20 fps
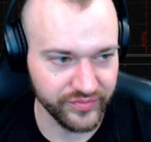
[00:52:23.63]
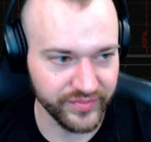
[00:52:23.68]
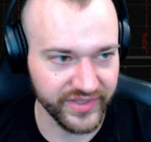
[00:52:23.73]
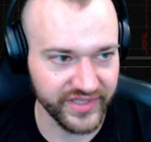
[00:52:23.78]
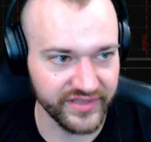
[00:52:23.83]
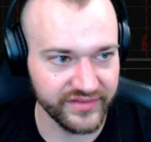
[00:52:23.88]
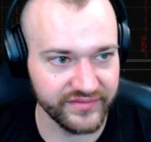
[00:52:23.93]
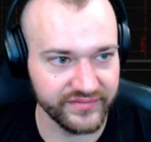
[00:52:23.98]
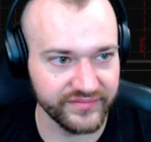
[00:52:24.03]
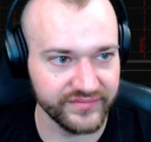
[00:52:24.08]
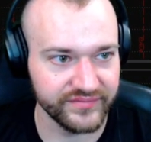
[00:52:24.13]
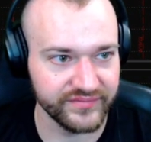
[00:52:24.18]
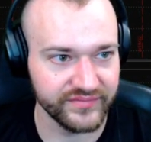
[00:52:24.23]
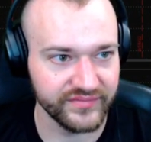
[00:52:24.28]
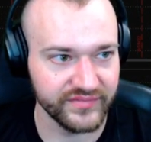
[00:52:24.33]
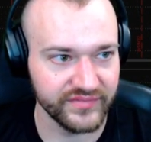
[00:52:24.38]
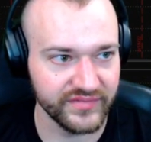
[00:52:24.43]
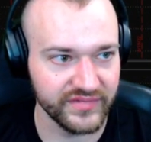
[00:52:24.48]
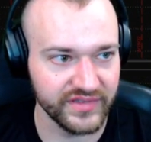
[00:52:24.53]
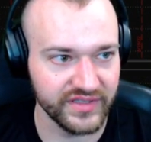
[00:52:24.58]
but
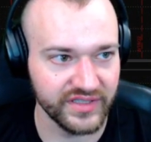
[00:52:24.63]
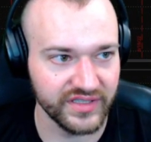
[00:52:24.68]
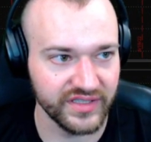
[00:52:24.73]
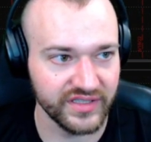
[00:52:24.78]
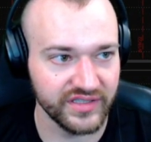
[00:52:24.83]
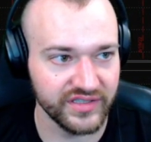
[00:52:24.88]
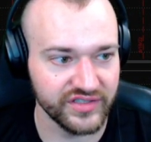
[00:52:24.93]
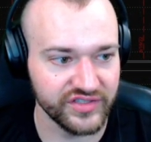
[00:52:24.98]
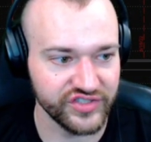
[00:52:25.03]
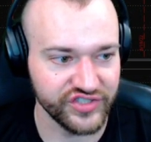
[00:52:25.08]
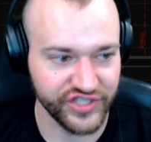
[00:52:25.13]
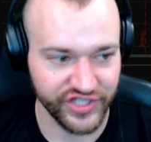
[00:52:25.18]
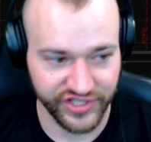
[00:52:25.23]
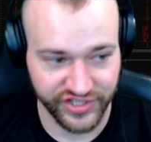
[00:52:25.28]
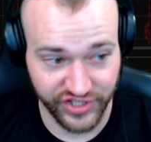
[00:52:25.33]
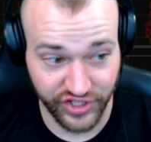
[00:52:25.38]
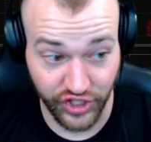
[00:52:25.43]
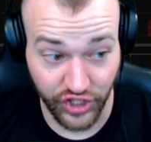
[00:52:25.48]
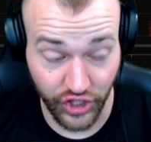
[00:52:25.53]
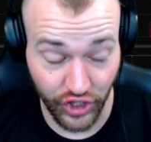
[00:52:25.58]

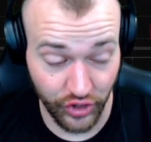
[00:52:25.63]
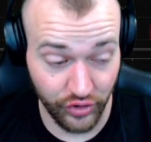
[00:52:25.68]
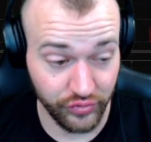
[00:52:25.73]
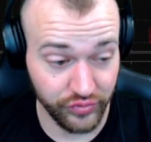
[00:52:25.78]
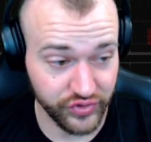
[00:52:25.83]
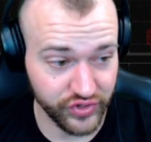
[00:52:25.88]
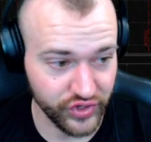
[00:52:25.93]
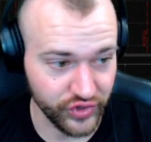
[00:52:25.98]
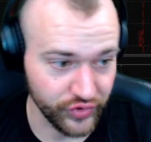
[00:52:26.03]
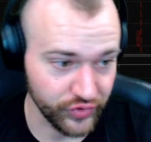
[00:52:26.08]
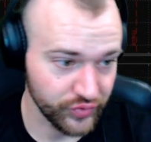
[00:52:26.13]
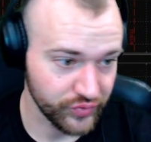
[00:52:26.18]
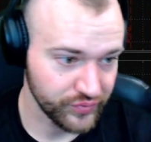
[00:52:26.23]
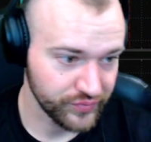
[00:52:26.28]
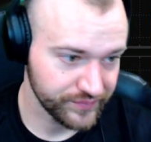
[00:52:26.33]
just go to.